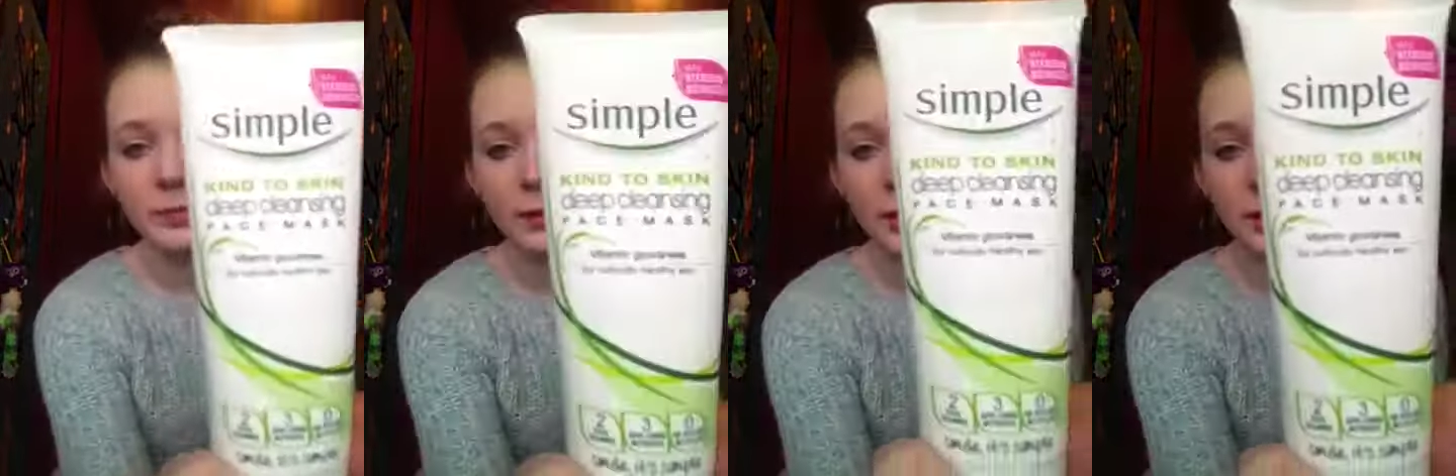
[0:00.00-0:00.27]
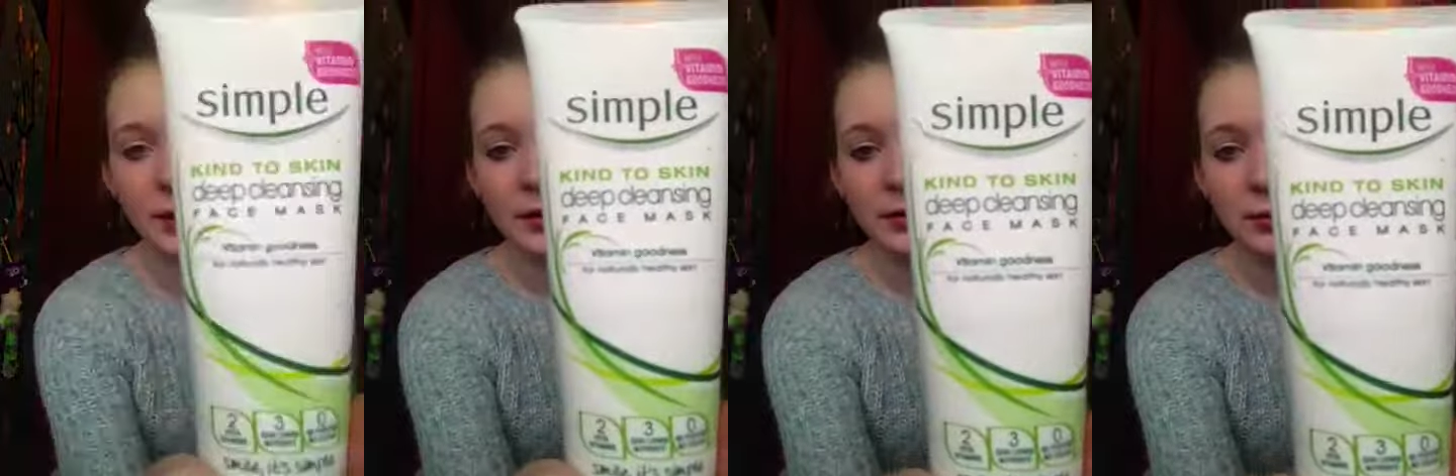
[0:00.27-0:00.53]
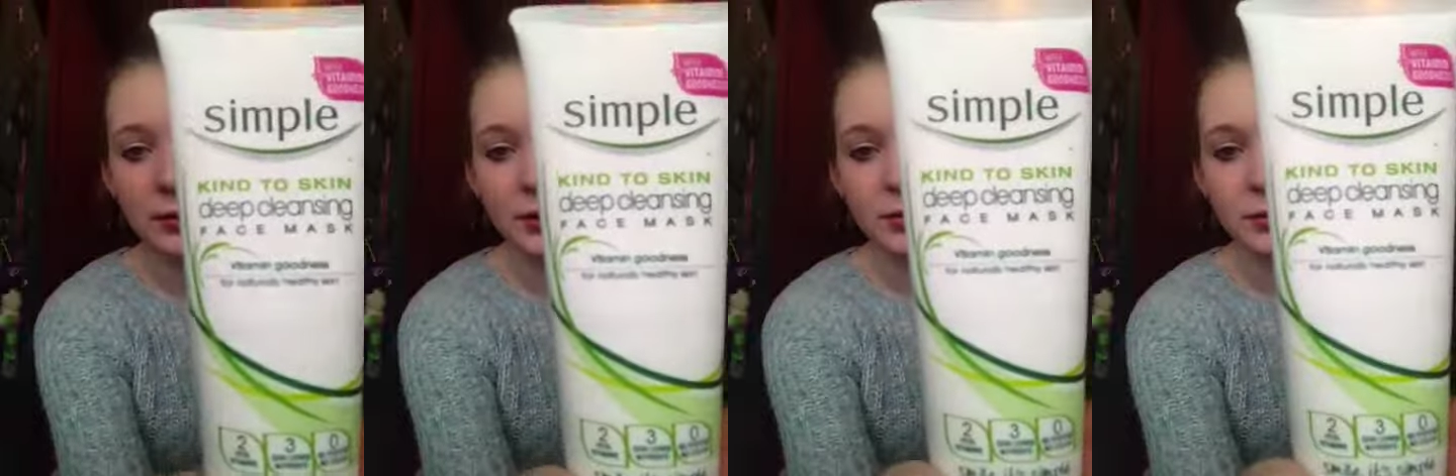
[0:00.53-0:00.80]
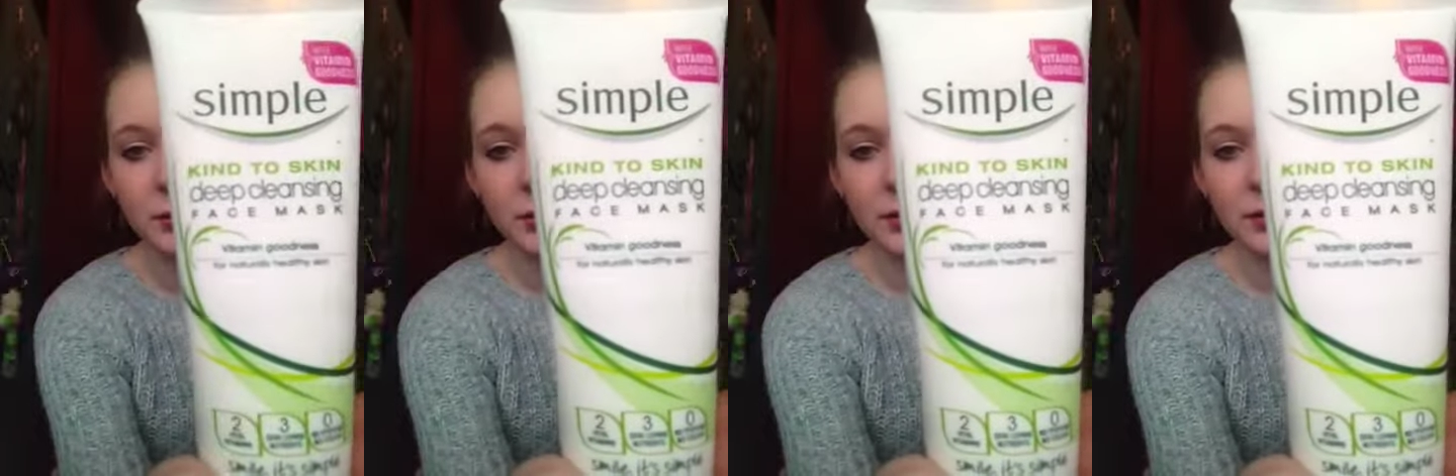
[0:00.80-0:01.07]
And that's what this
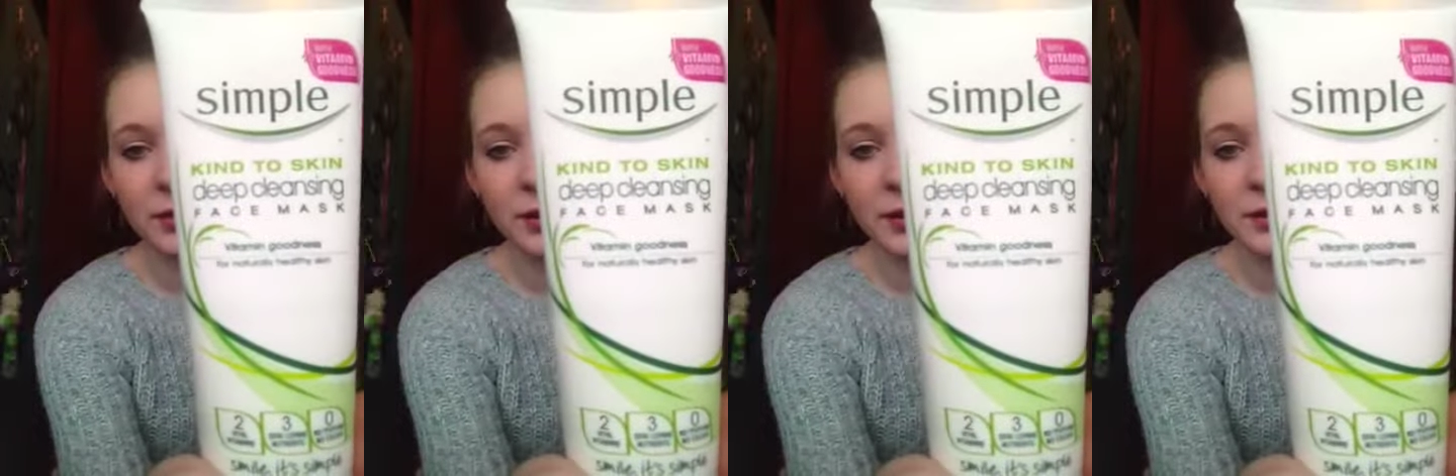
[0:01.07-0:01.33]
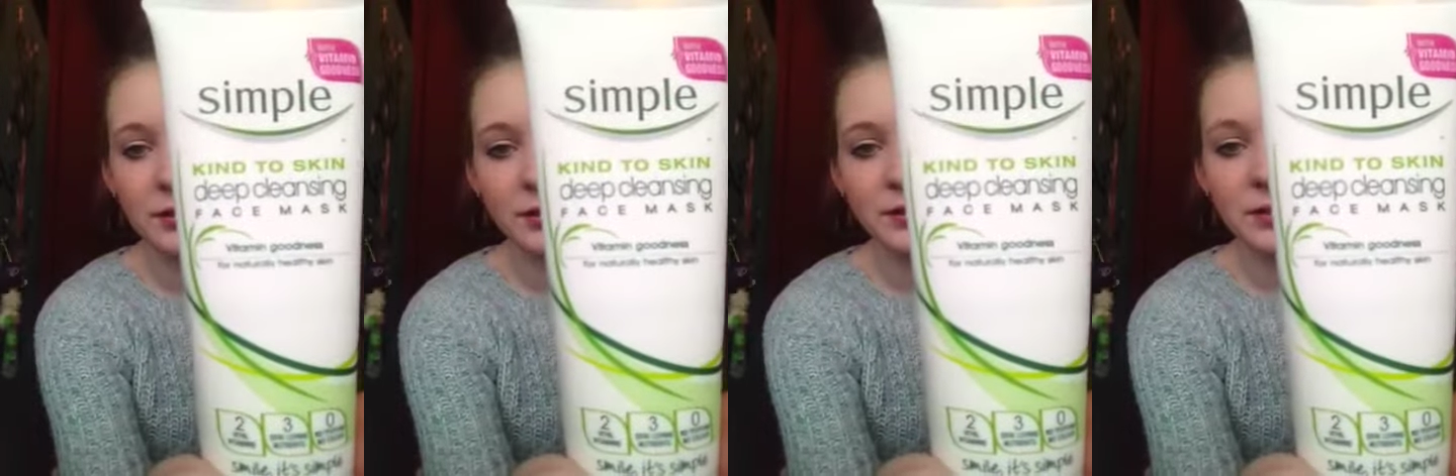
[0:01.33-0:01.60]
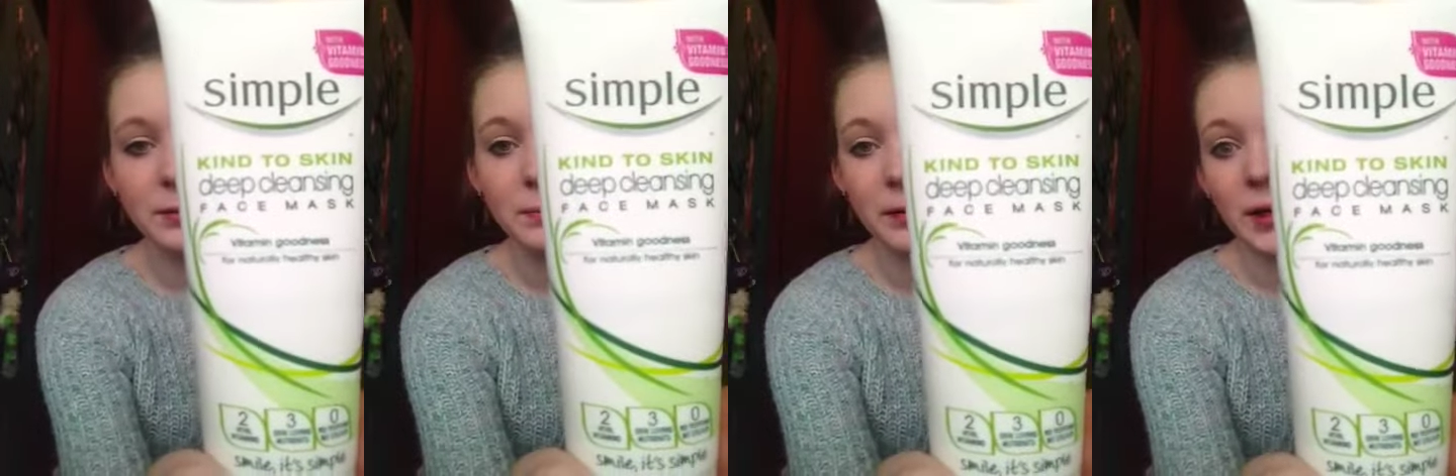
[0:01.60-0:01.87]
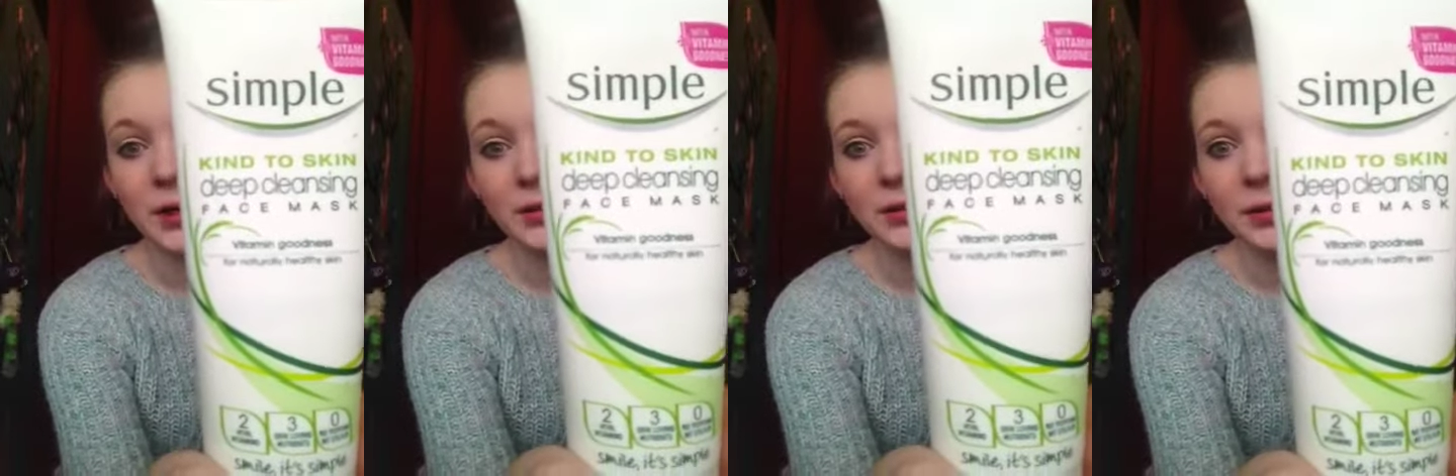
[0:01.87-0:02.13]
one looks like. It's a deep
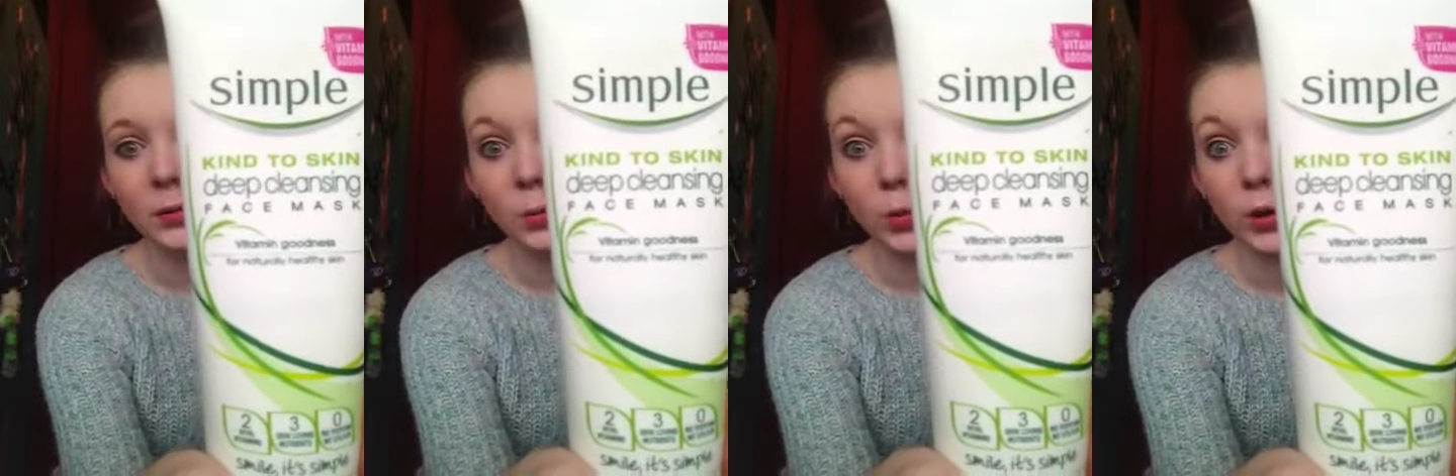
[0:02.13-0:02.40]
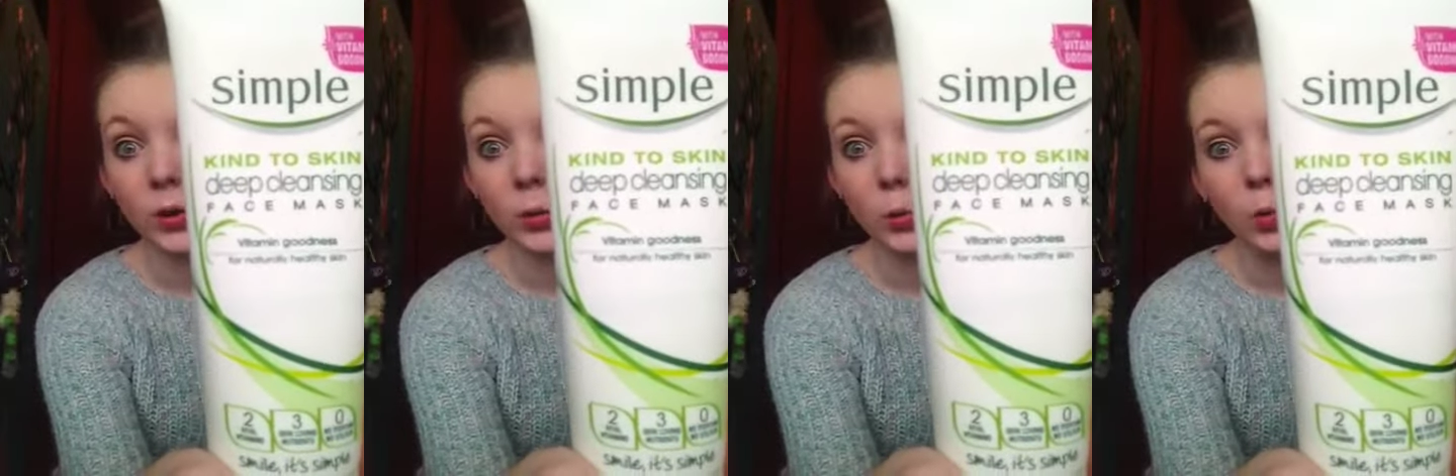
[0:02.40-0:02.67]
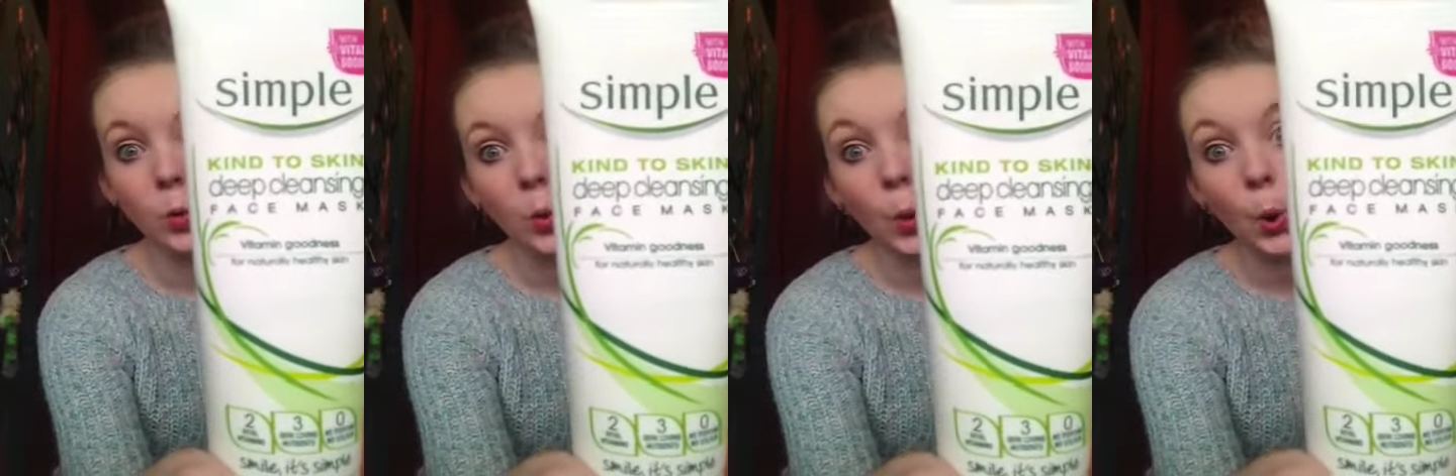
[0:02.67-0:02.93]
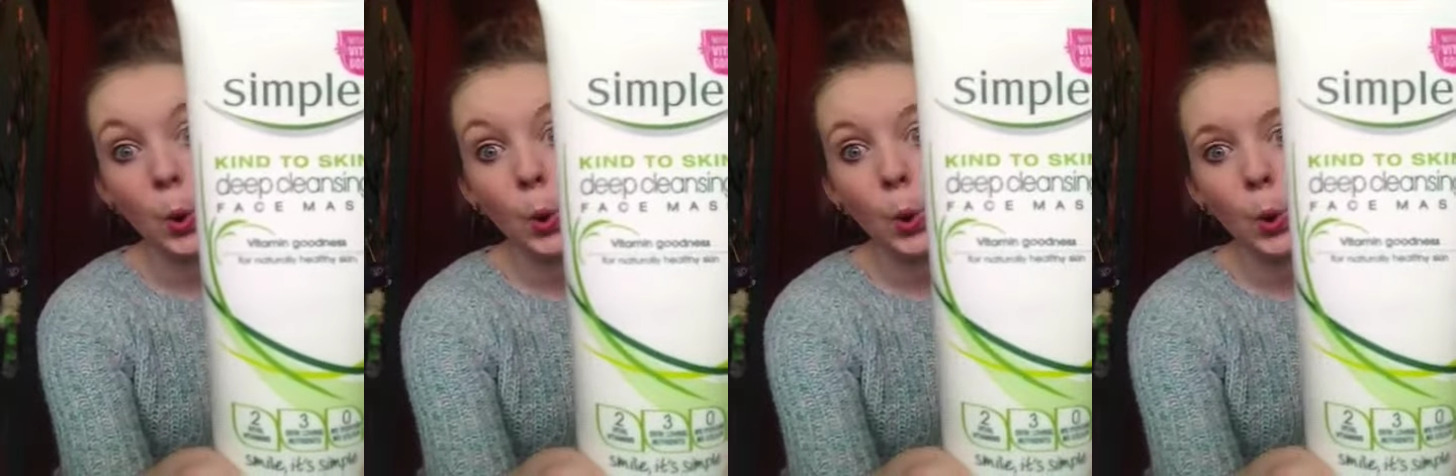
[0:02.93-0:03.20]
cleansing one.
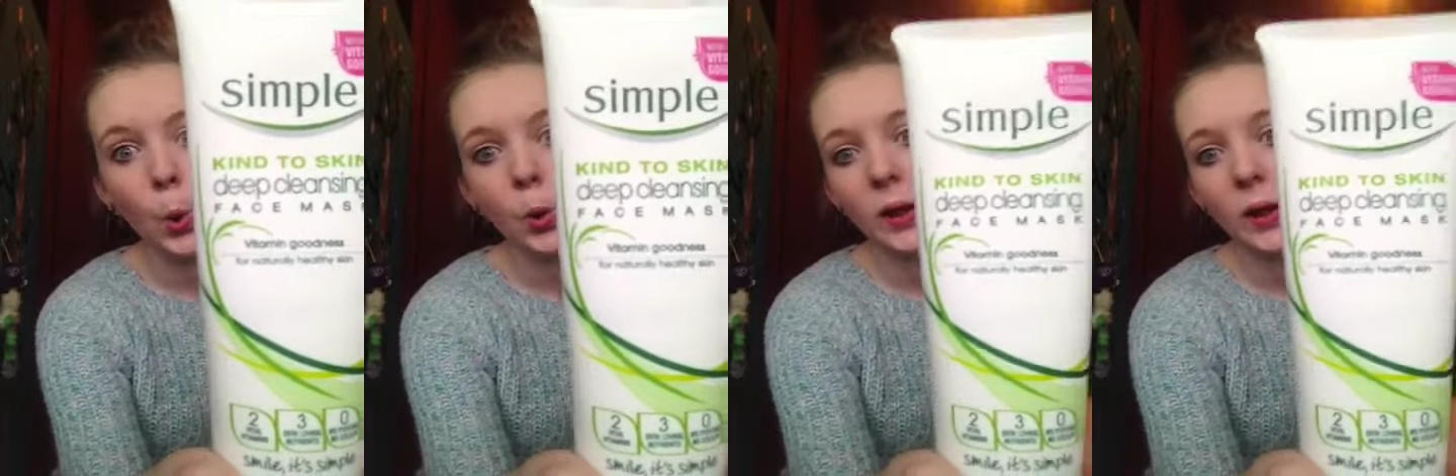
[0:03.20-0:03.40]
Woo!